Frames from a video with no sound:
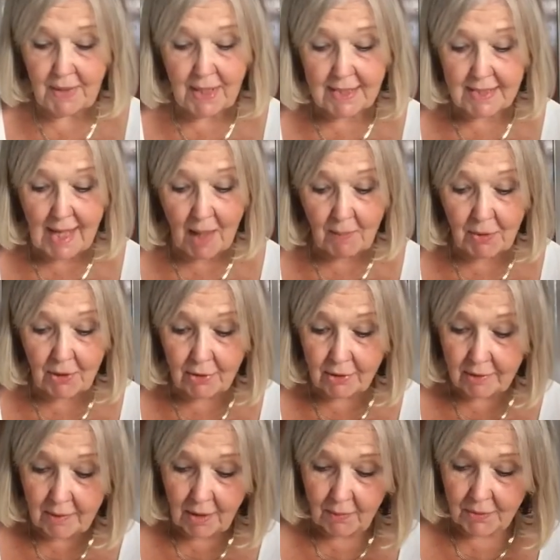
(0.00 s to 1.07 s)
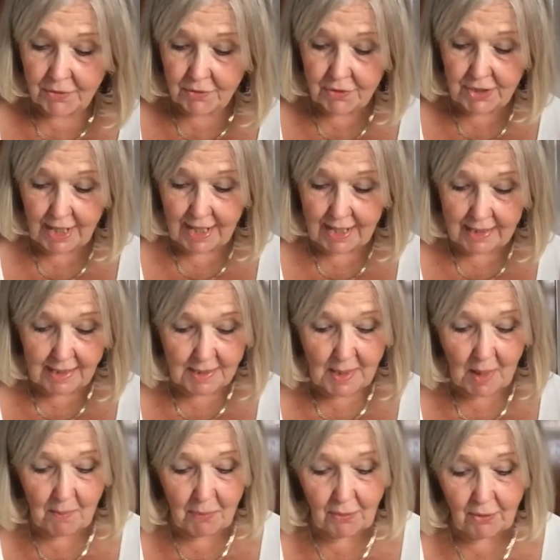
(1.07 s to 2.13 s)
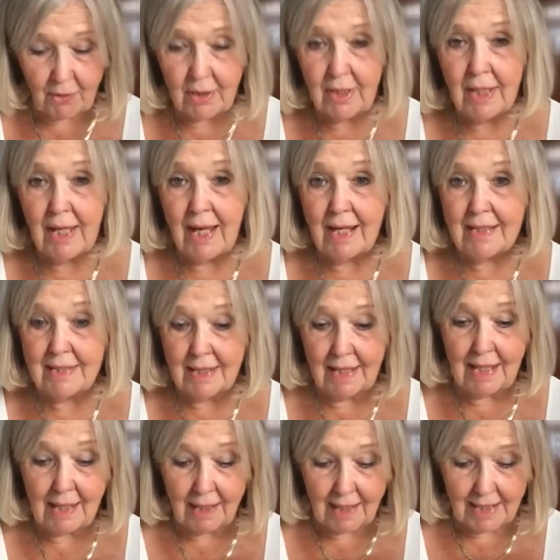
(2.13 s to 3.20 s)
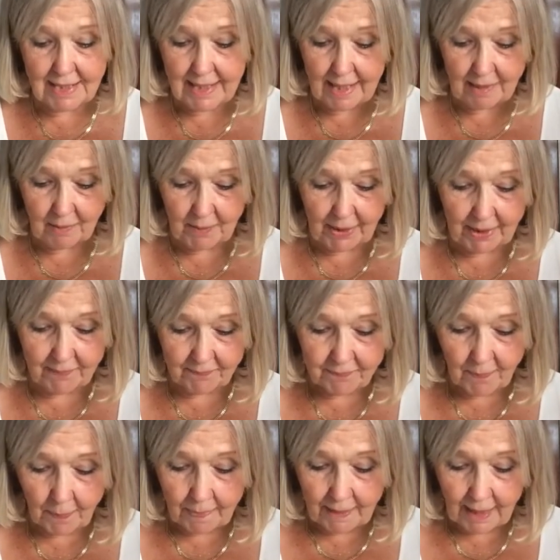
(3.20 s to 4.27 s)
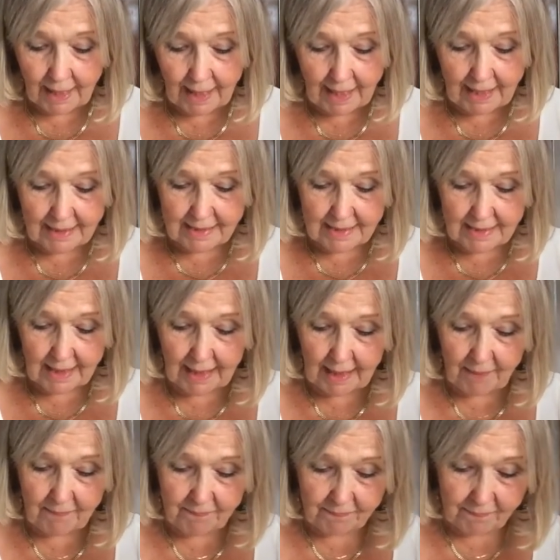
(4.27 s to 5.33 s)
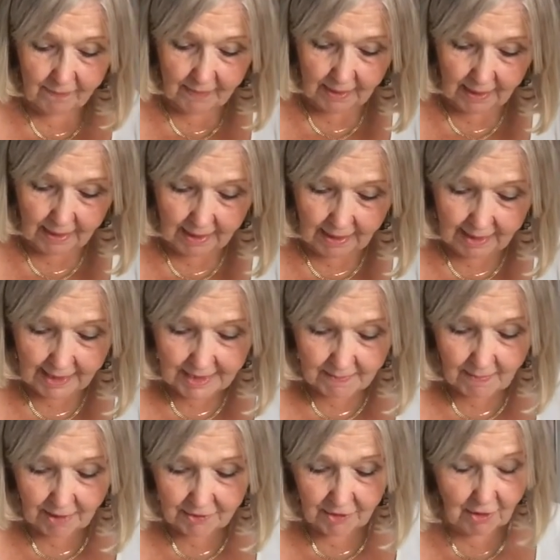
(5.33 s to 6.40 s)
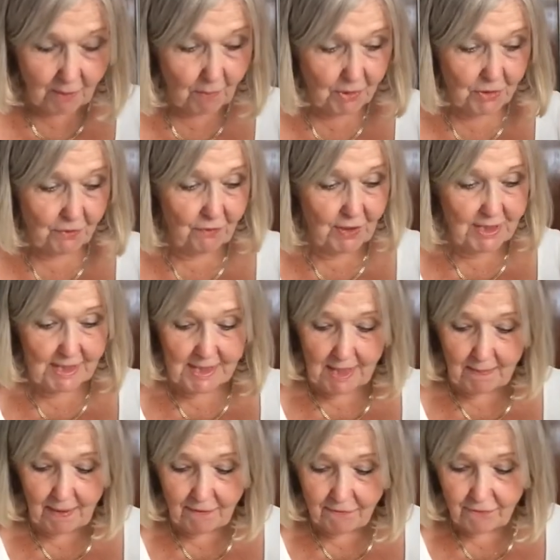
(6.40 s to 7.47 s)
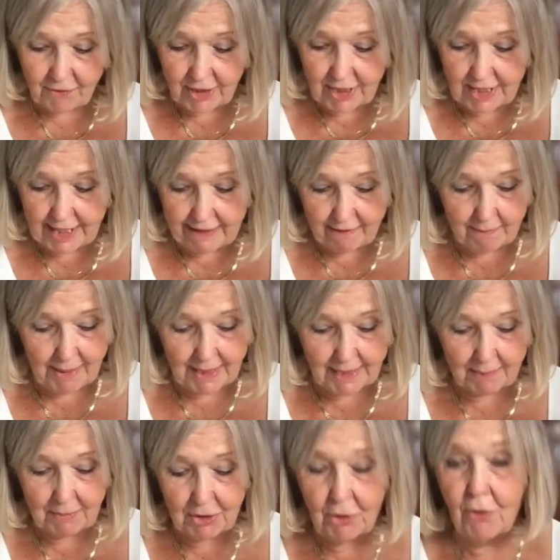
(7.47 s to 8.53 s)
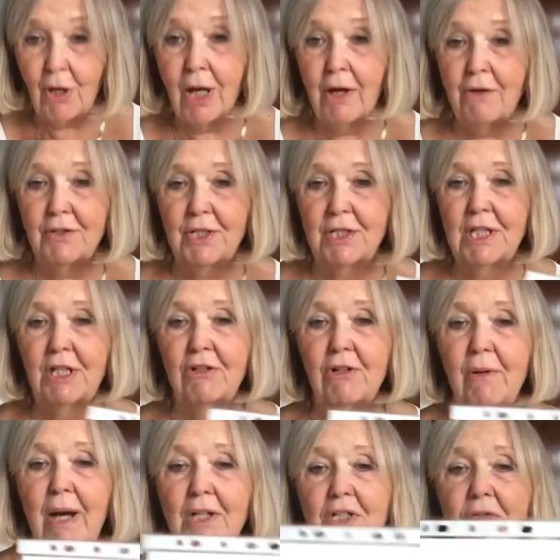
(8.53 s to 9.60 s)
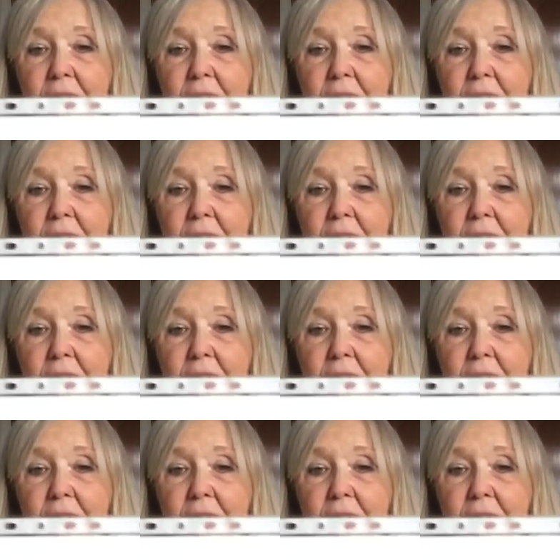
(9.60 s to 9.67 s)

Samuel was to stay in the temple as Eli's helper, and his mother was to visit him every year and make him new clothes as he grew out